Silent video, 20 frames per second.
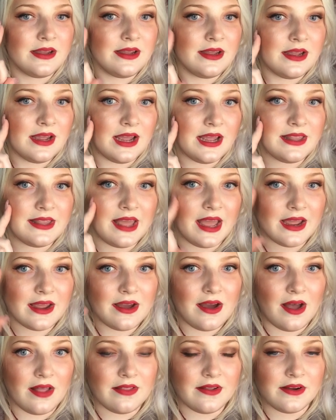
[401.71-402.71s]
and that
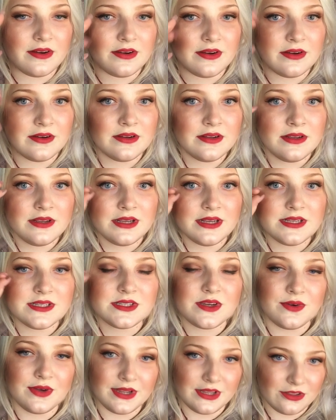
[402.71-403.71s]
color is
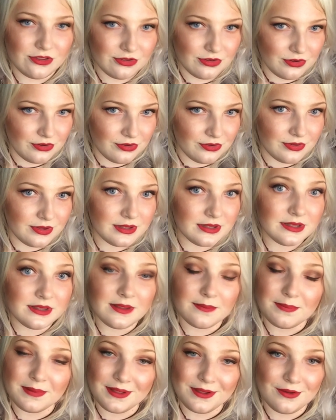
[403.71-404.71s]
going through the
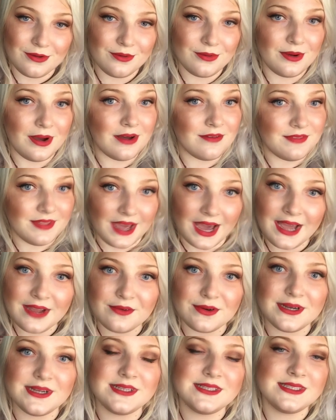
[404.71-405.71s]
blue of the
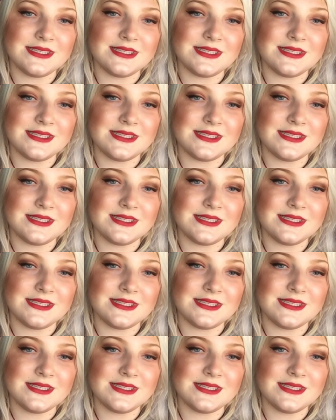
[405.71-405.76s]
iris,